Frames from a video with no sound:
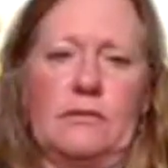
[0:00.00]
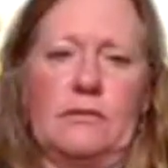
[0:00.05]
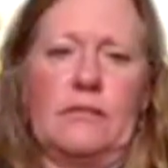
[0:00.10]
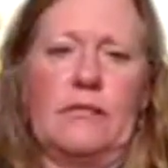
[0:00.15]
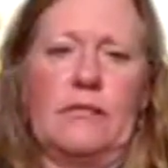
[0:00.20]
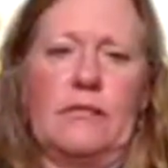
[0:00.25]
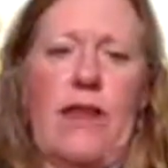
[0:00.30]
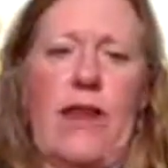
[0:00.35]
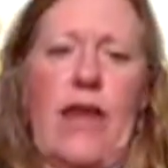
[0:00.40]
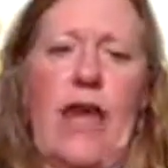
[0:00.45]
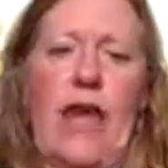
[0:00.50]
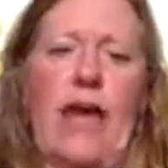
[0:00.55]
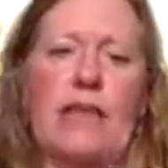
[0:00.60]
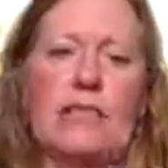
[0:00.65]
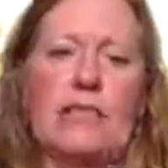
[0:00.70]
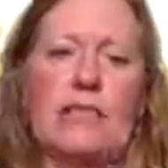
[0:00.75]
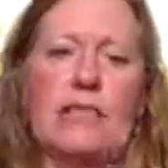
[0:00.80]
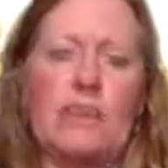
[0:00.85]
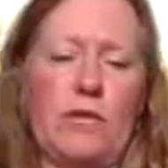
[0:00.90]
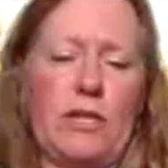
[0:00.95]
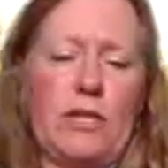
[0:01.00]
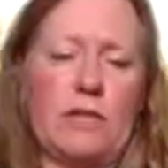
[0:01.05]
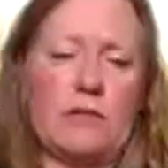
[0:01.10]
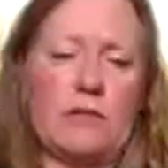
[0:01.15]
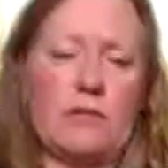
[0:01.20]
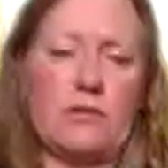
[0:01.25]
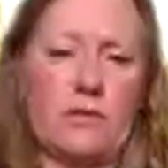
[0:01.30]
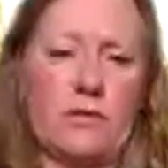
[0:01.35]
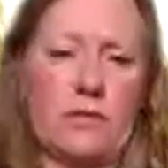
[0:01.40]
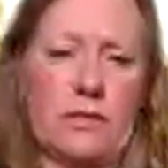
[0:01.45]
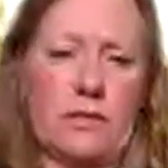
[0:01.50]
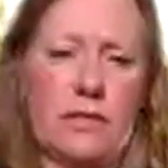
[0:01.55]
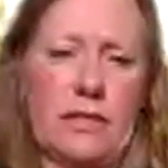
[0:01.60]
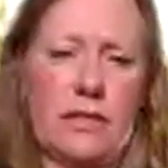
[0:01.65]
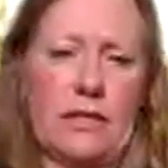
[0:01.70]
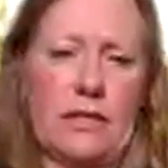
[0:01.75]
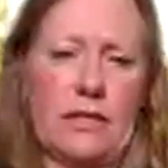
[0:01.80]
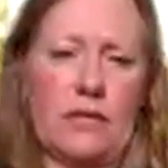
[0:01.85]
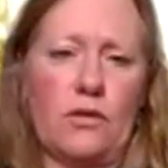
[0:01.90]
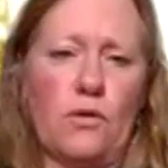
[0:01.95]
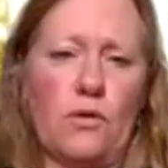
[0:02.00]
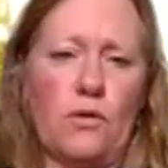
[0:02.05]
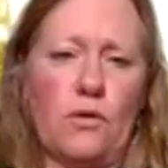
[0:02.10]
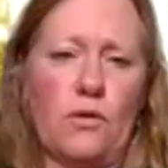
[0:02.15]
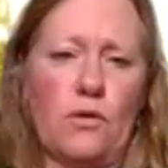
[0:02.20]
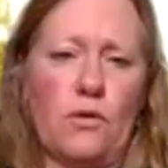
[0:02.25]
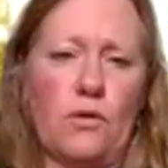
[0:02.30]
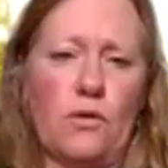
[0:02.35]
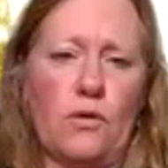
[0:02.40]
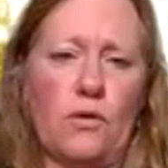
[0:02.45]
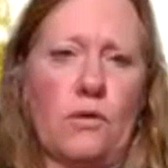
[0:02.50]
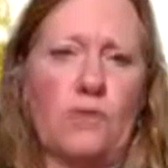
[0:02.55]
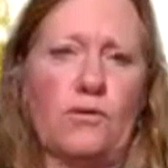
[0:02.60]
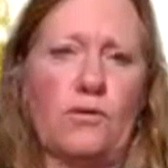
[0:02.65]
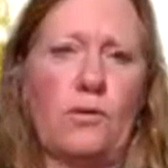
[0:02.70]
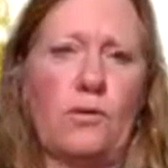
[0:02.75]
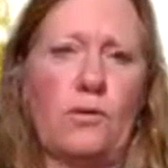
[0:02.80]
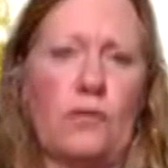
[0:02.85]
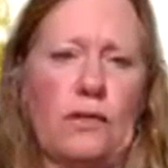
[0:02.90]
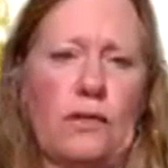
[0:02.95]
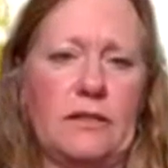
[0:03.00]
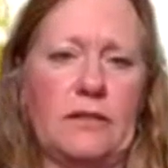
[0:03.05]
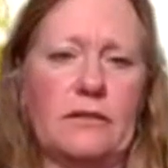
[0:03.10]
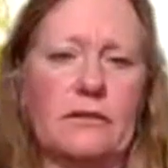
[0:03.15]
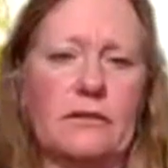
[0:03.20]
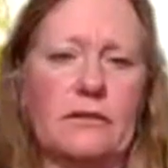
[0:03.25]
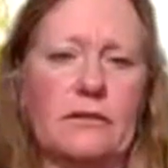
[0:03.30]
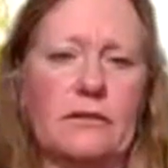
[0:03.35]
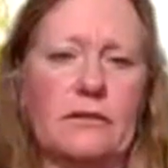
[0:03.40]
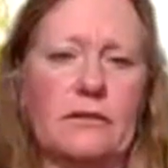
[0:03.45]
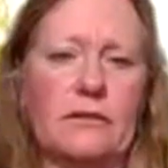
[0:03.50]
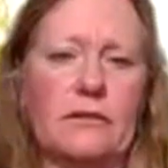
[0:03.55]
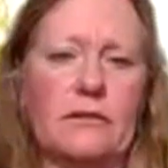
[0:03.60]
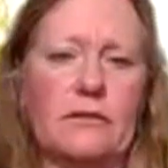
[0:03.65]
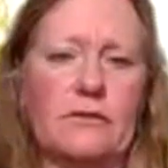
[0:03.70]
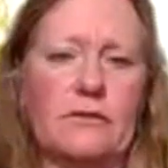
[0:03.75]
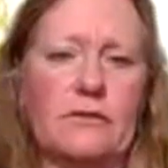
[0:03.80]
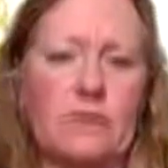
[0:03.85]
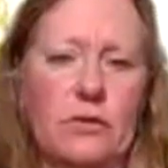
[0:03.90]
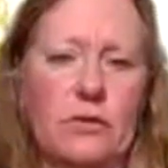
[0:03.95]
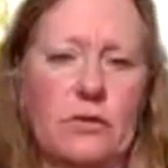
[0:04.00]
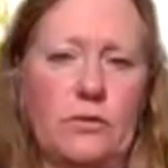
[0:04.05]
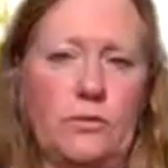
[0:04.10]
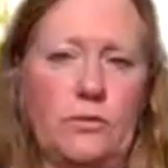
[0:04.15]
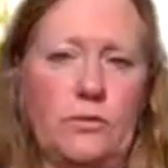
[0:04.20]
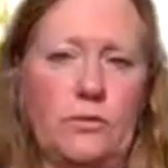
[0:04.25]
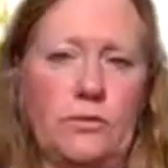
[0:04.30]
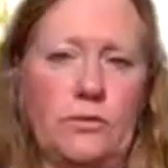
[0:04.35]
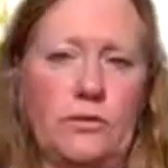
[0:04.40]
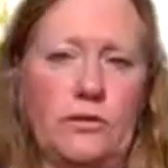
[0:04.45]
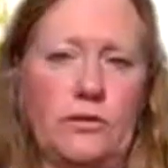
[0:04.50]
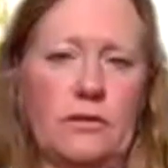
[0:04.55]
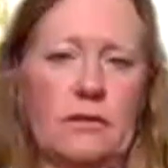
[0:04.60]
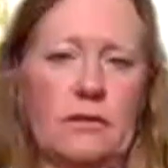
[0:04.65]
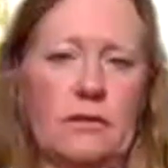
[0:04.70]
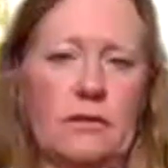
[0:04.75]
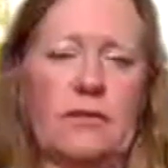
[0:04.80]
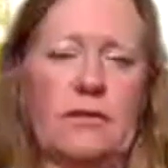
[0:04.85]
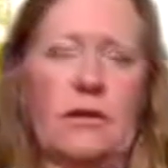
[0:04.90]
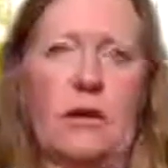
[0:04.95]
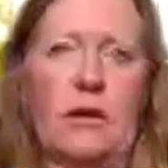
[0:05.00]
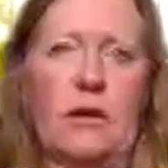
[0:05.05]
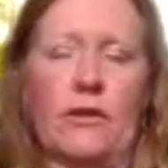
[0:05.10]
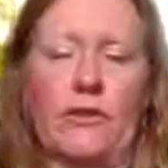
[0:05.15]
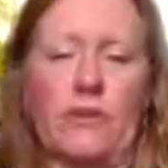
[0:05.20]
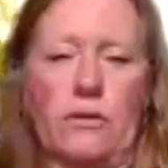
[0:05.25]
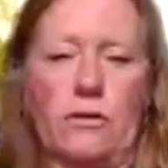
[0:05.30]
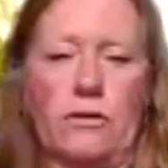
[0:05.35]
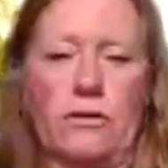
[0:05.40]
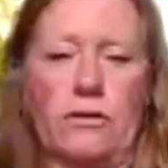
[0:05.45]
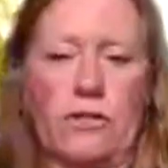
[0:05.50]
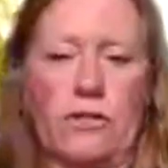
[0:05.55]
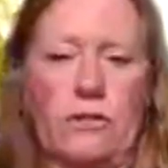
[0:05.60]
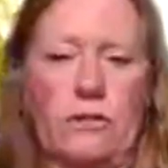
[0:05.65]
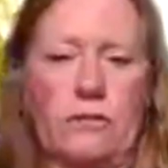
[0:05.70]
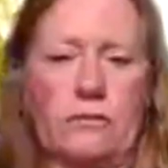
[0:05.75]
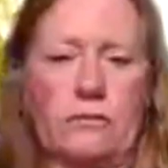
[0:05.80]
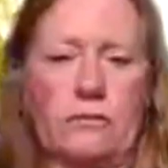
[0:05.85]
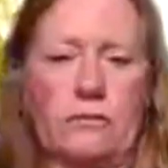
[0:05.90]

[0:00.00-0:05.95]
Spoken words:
There has to be reasonable certainty that no harm will come if you eat food that is on the grocery shelf.